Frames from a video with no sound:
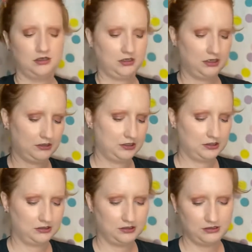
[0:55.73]
And
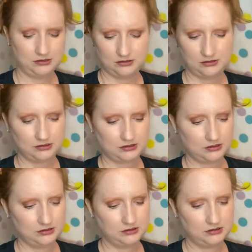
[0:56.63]
then this
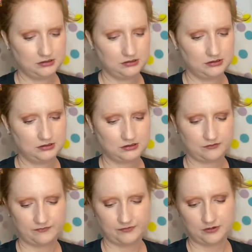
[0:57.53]
is
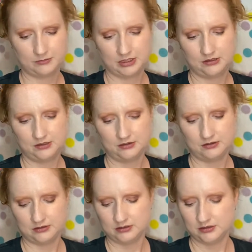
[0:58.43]
from
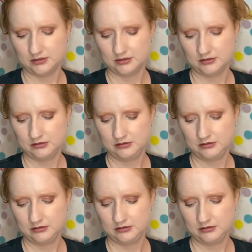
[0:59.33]
another